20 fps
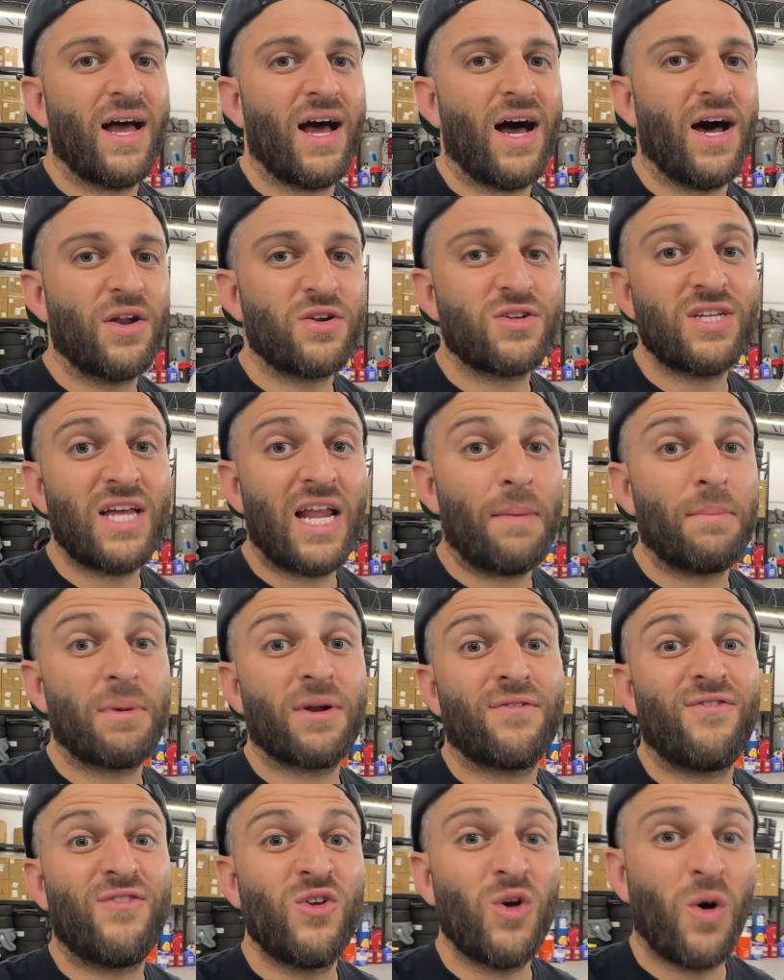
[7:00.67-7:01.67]
understand how much
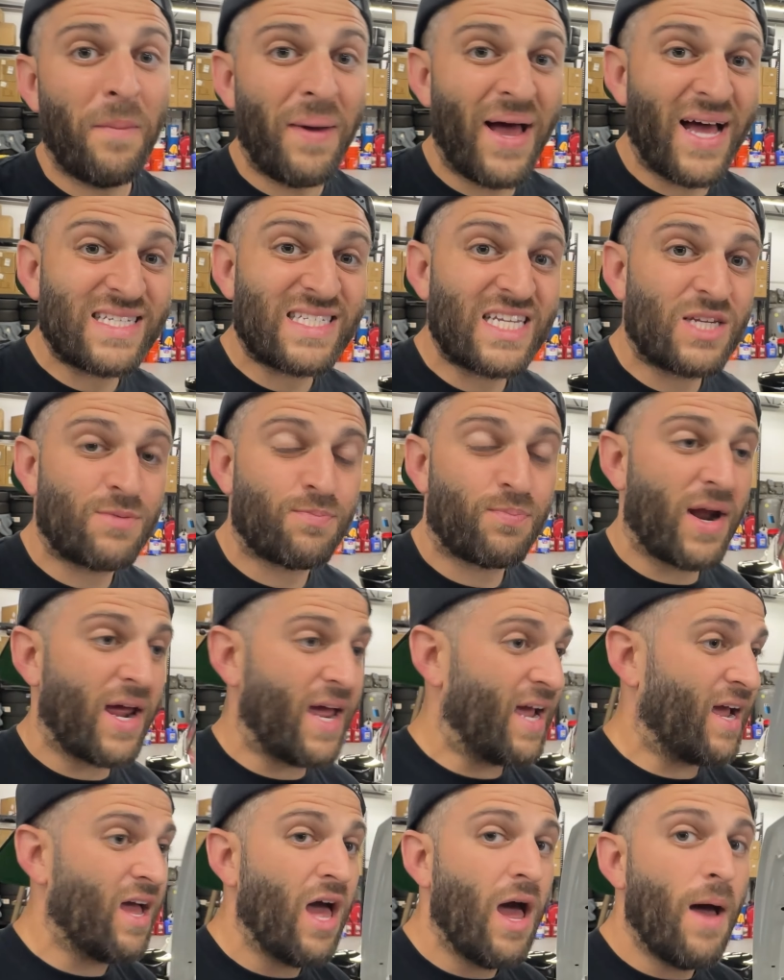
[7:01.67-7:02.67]
fuel mass it's
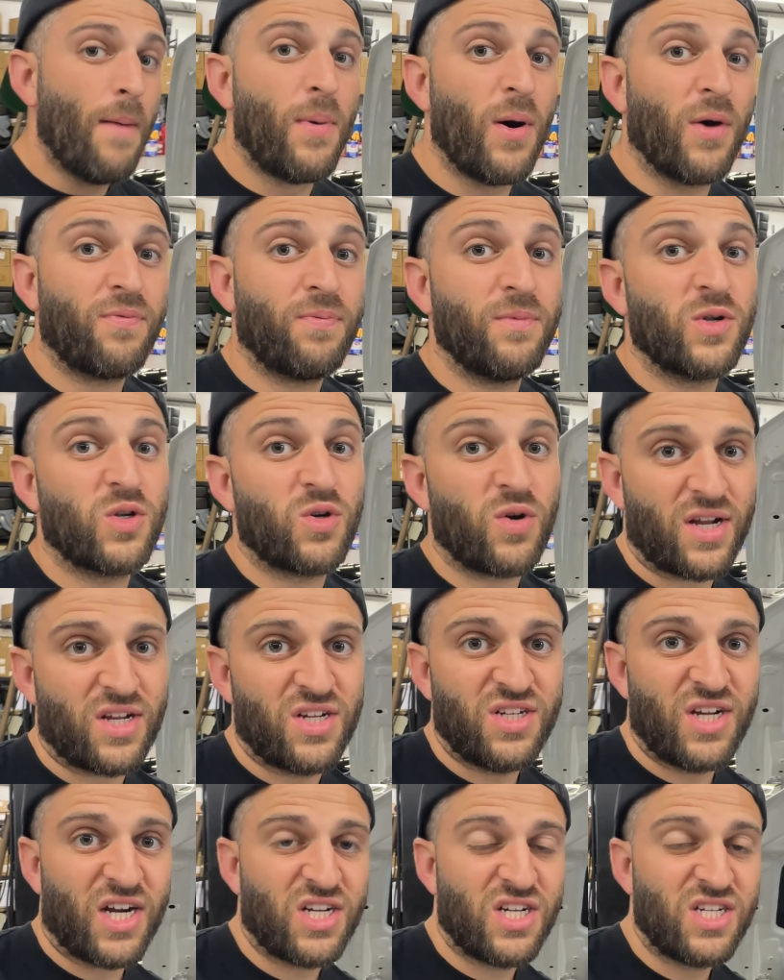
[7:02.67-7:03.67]
spraying, both from the direct
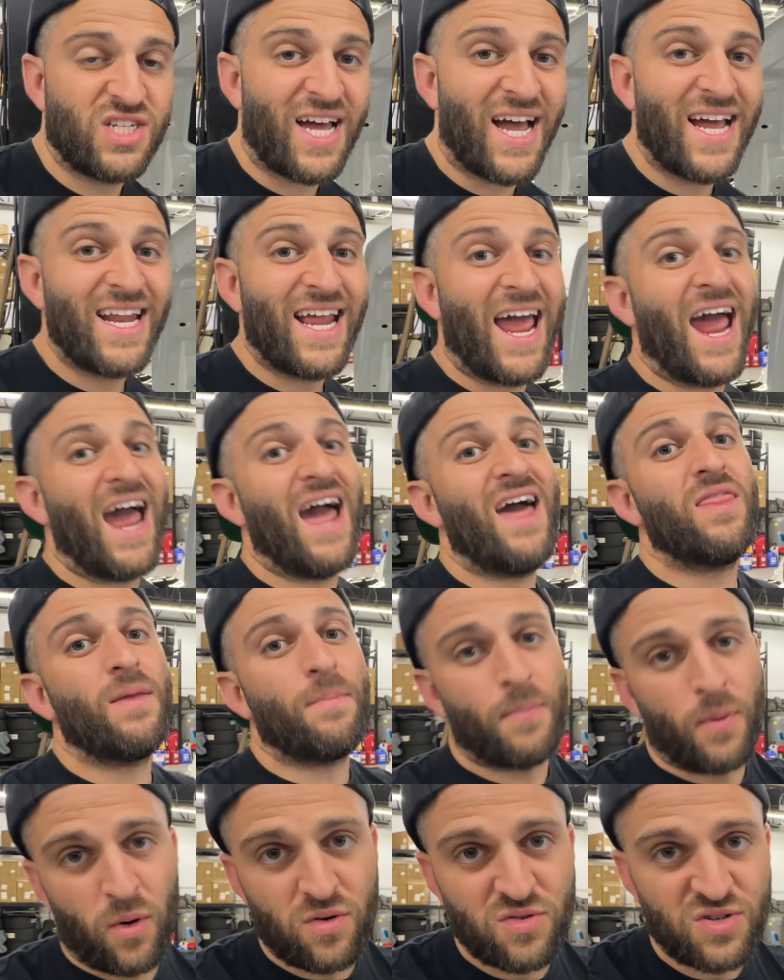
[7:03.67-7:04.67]
injection side and the
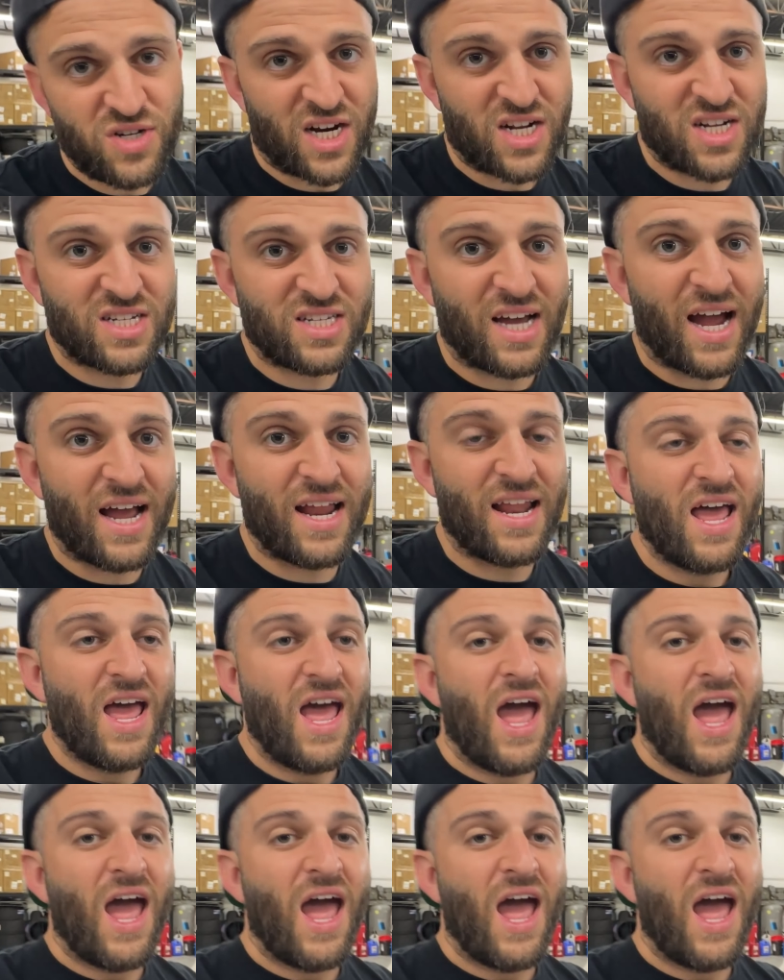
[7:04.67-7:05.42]
port injection side,